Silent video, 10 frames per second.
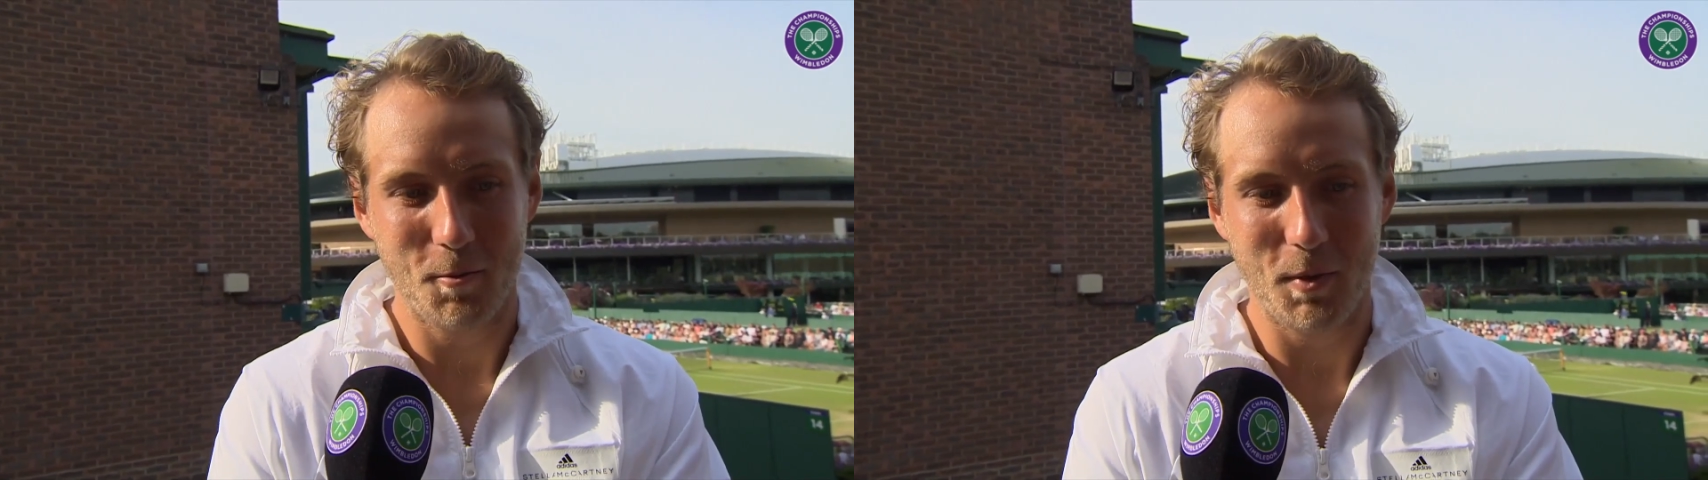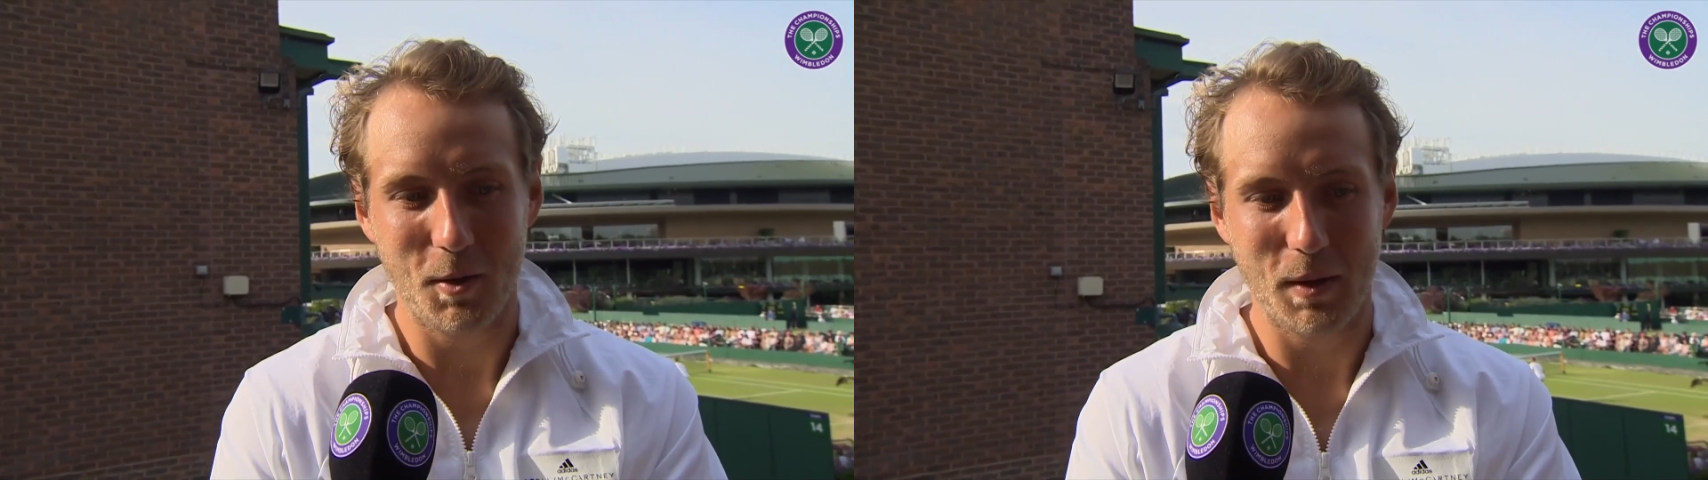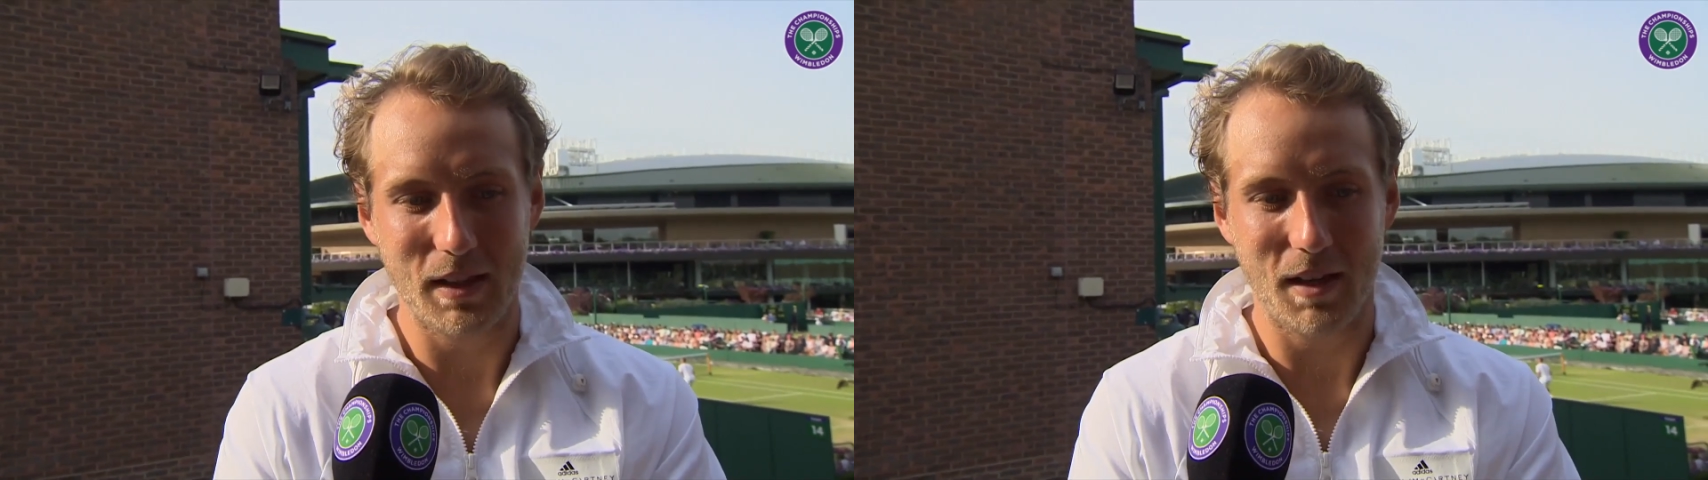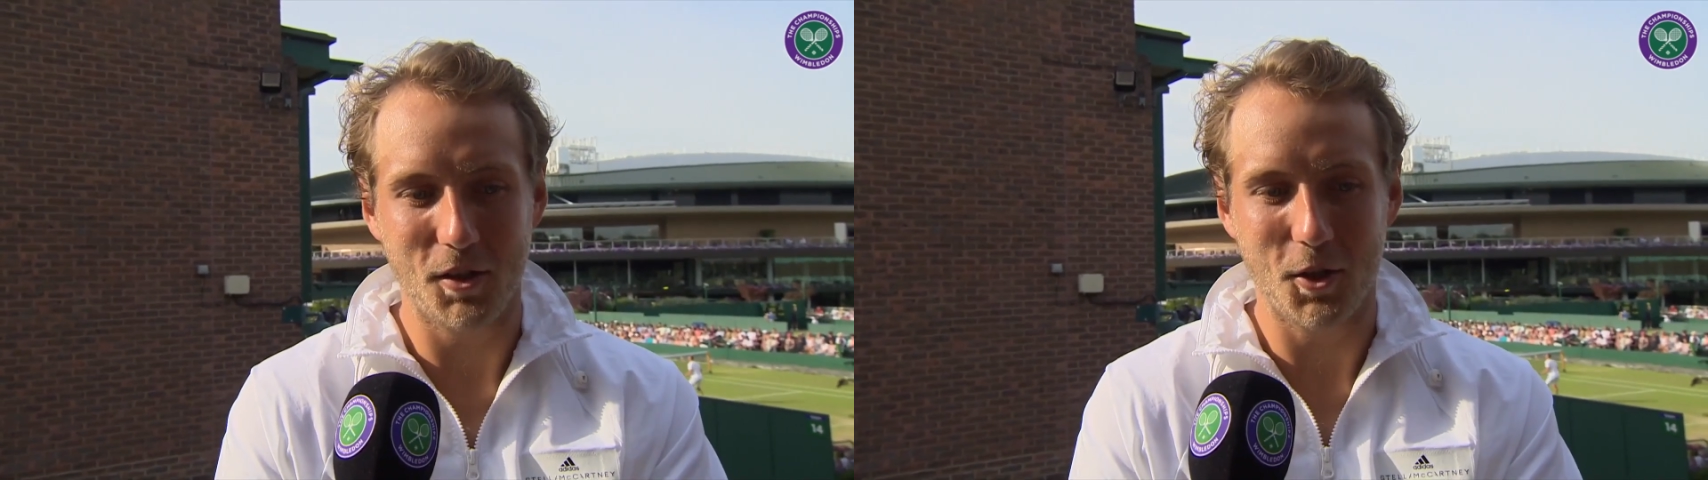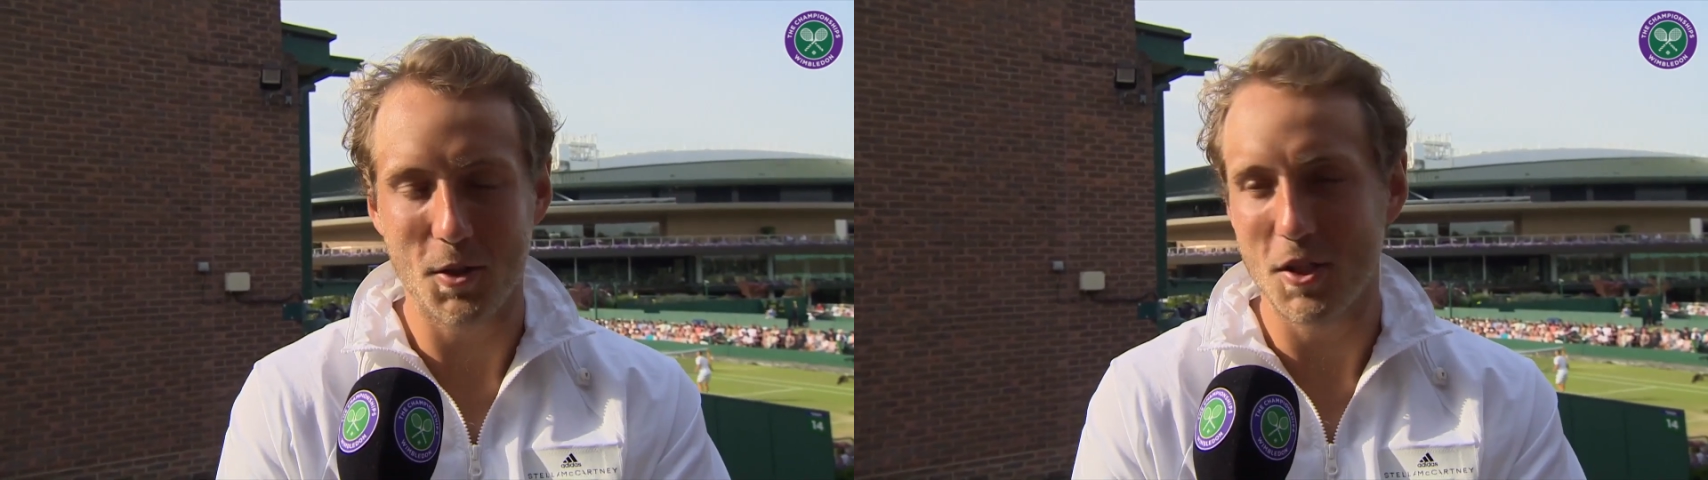we will have
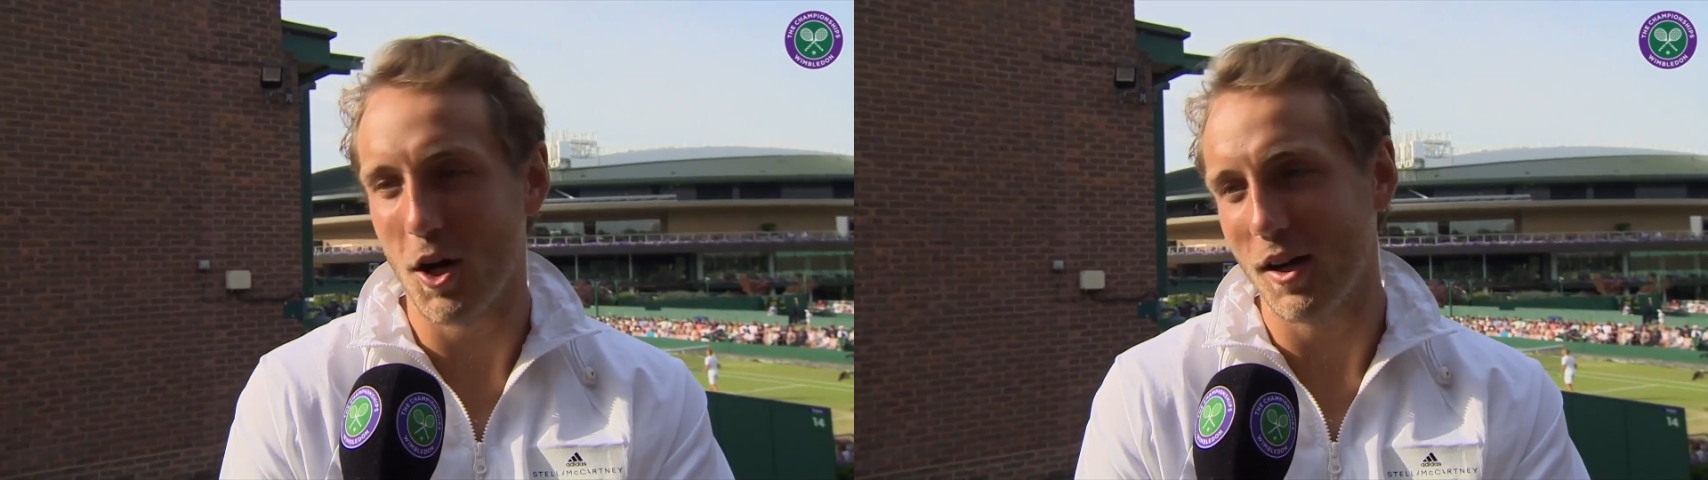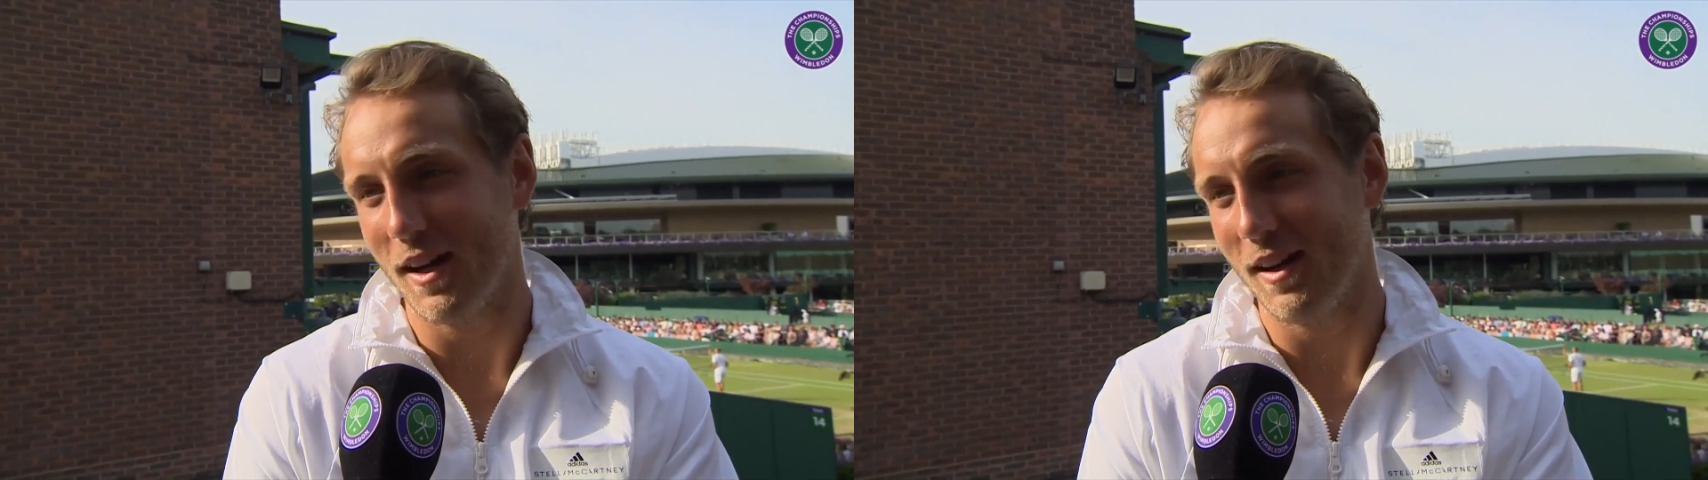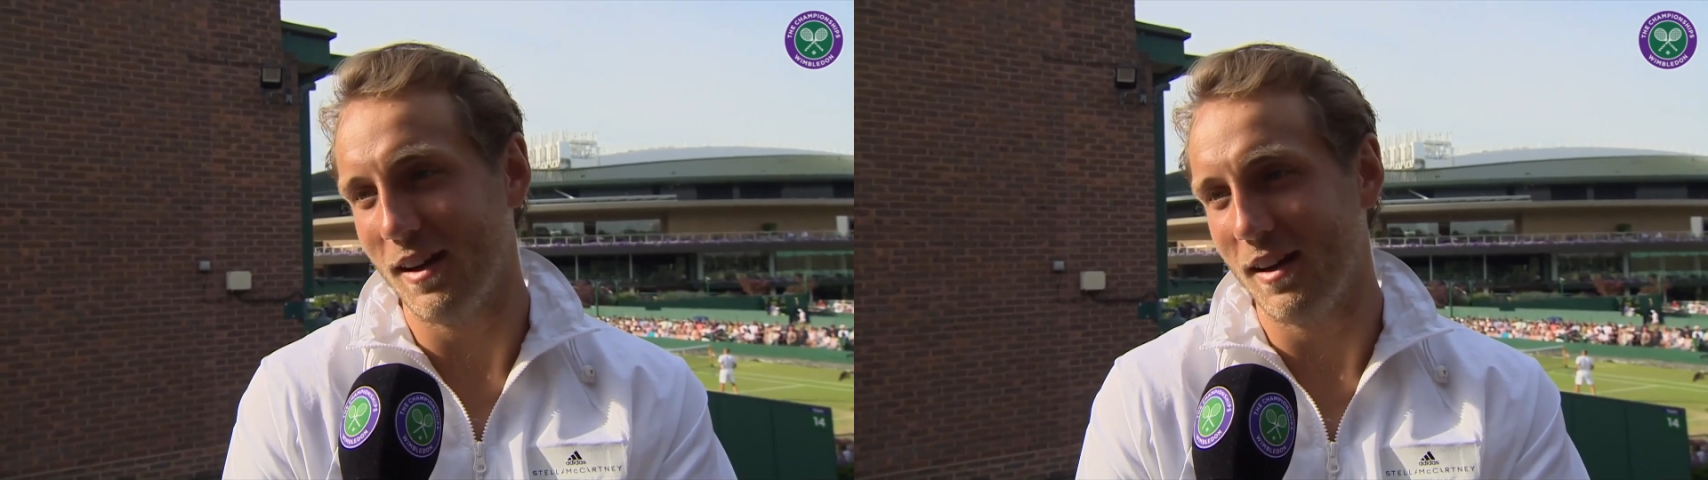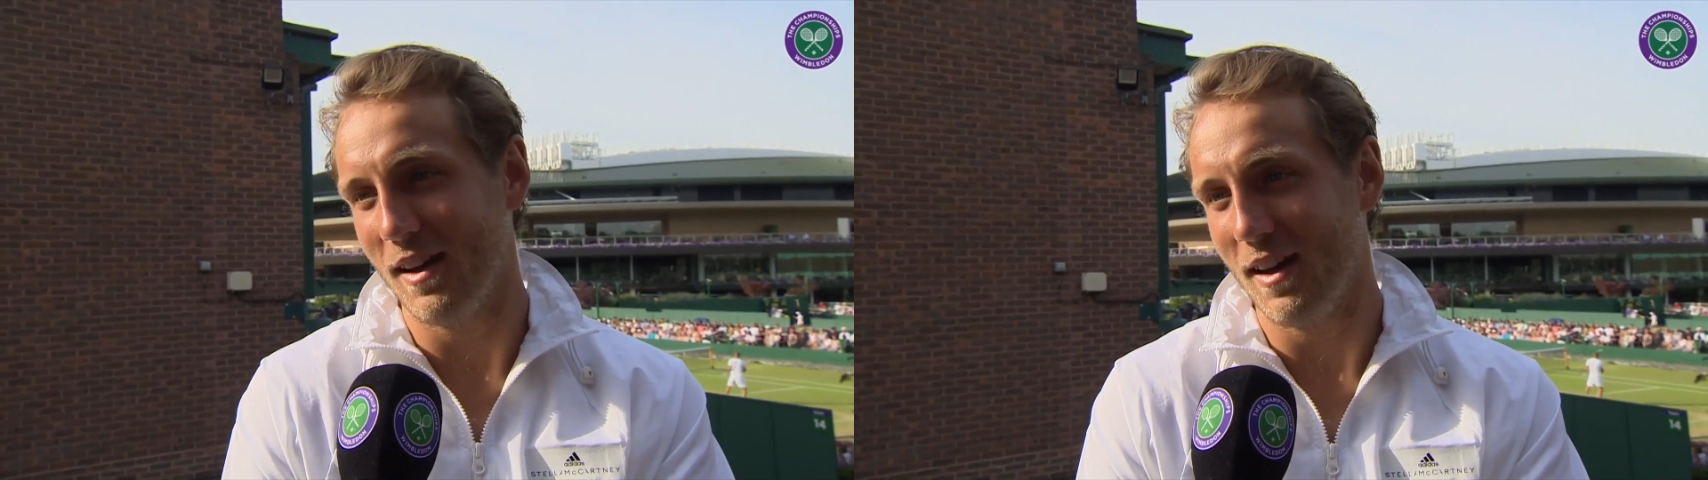a good talk, and